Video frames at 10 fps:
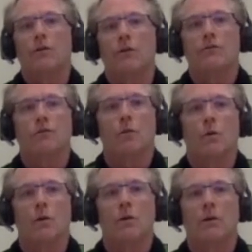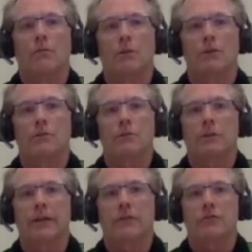There's 4 principled
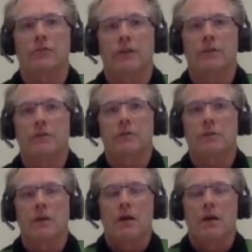exercises